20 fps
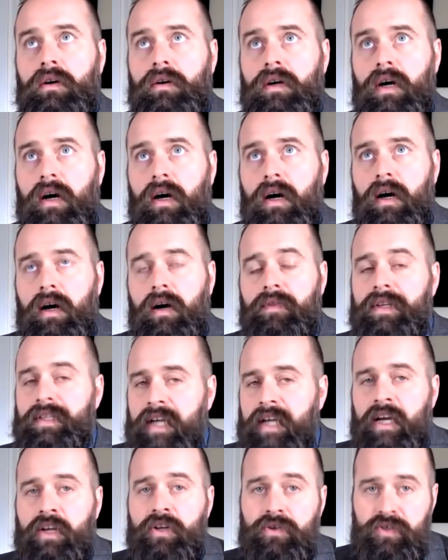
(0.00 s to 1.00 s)
the
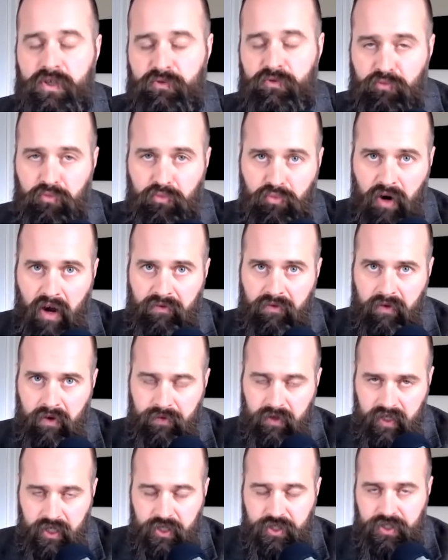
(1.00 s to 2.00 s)
dangers in private
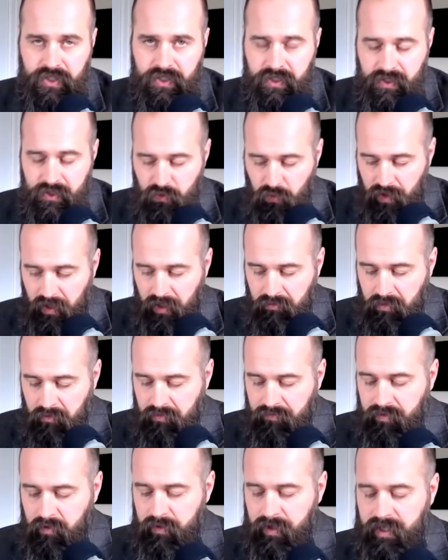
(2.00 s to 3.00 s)
revelation as well. But
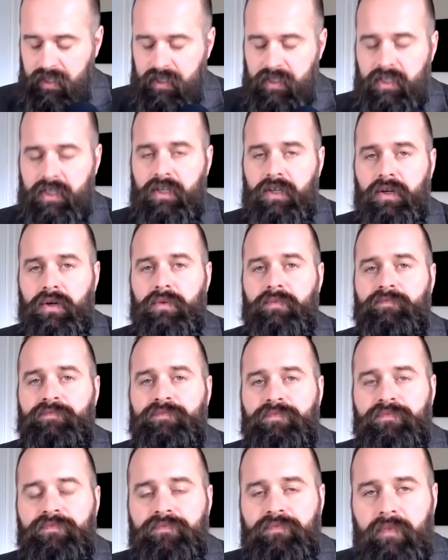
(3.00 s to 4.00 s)
before we continue,
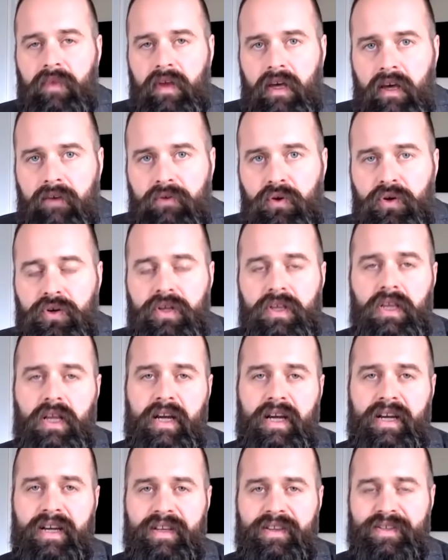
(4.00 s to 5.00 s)
if you could
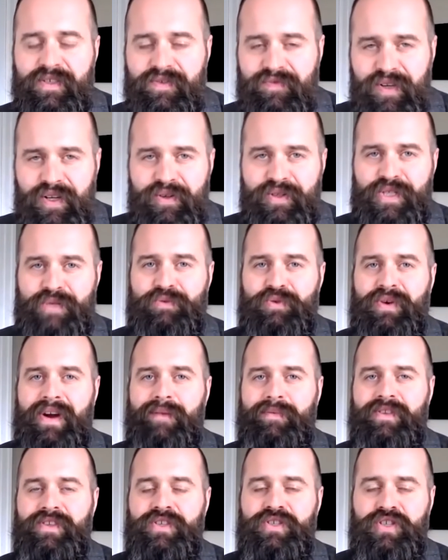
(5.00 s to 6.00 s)
like this video and
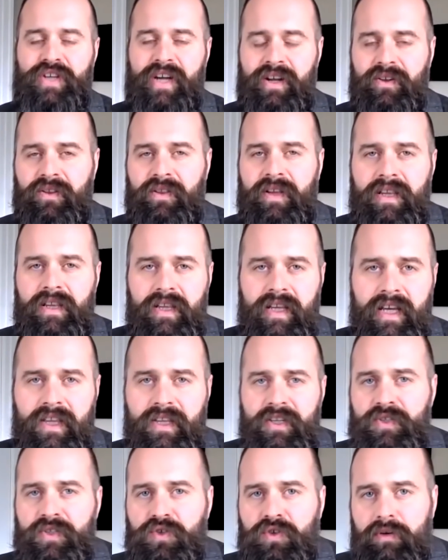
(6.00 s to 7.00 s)
subscribe to this channel, click the link
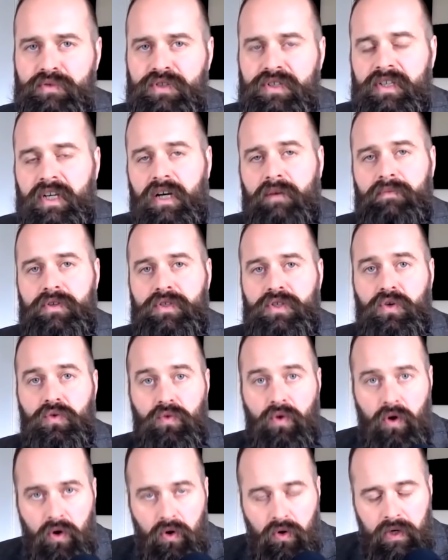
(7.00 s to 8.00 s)
description to help us
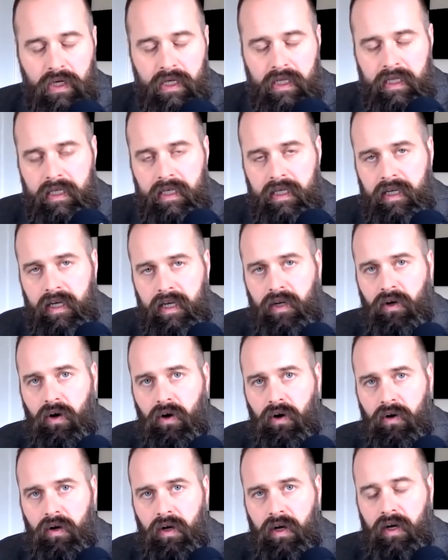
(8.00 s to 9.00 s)
grow in
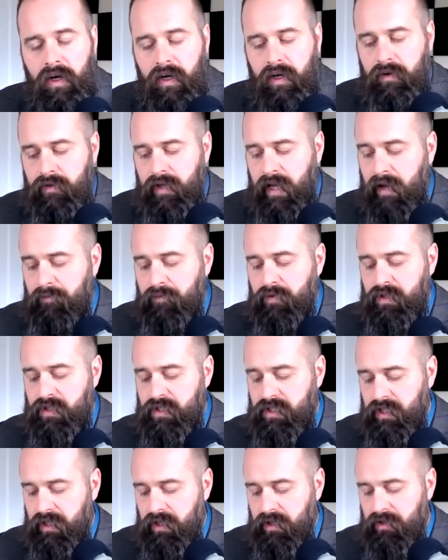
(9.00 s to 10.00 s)
our
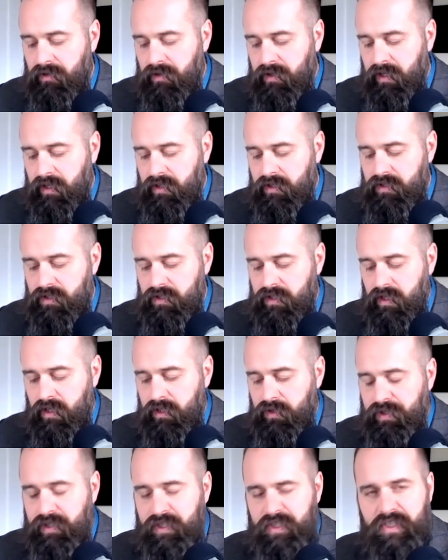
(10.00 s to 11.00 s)
efforts here. As
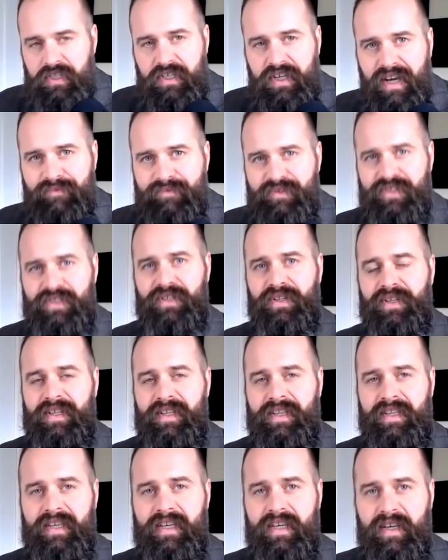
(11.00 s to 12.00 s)
you can see, I'm still
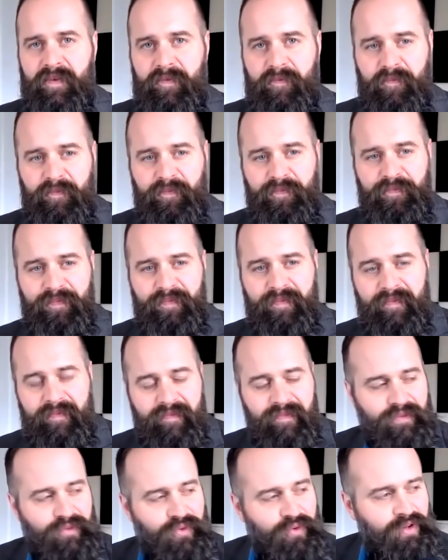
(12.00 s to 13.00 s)
in the
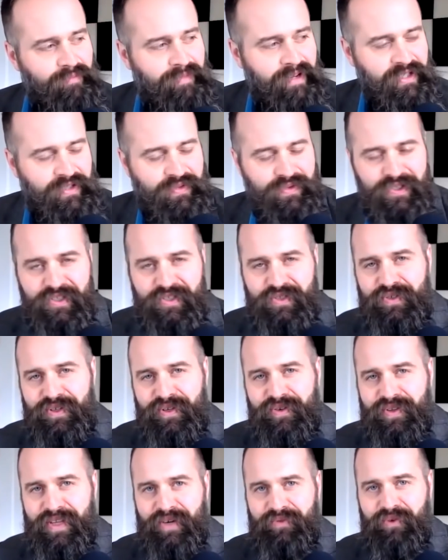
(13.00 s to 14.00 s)
rudimentary
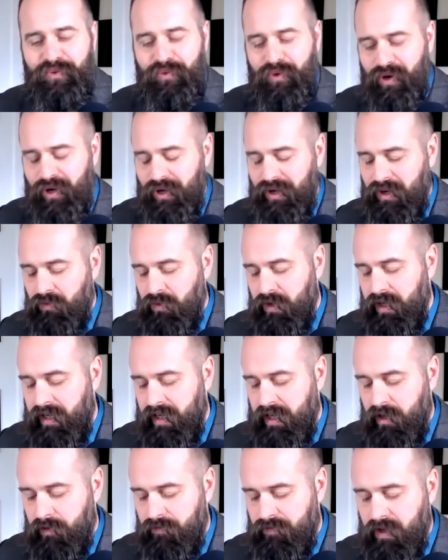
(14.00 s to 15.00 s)
studio that we're working on right
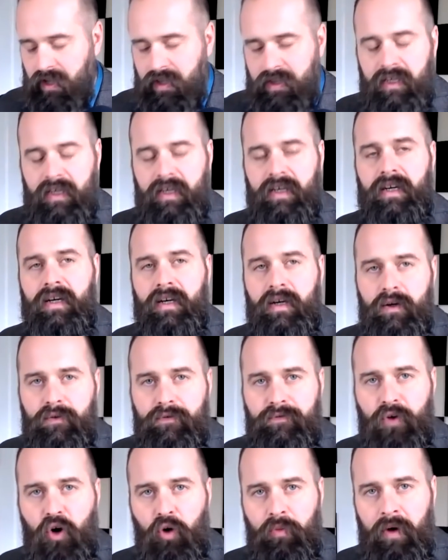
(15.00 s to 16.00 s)
now. I've got the
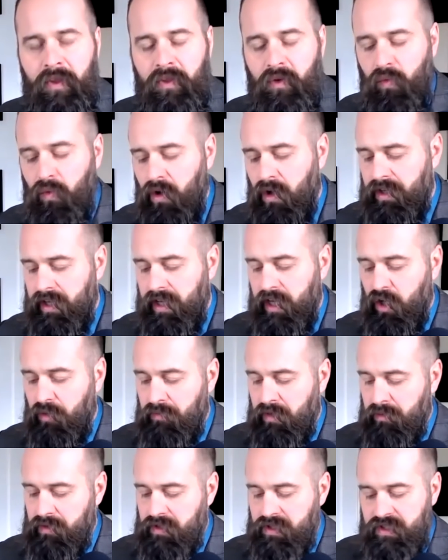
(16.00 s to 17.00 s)
foam on the wall to help
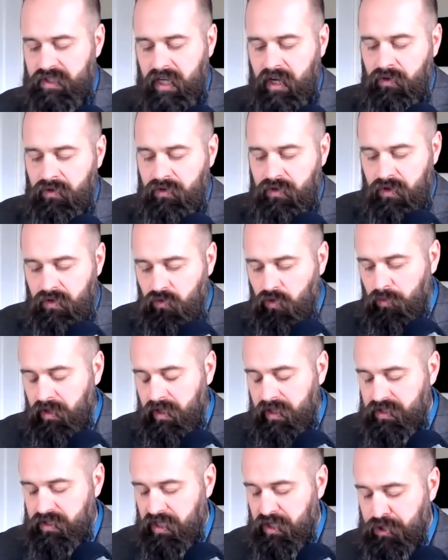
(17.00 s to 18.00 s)
me with sound
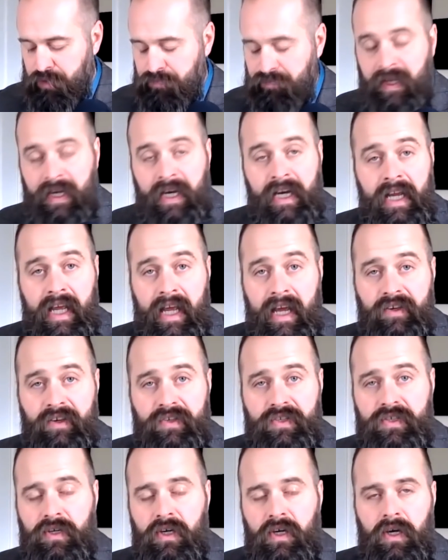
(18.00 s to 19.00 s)
normalization. In any
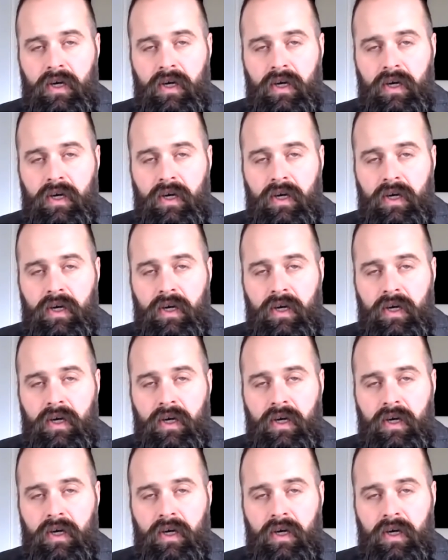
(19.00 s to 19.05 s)
case,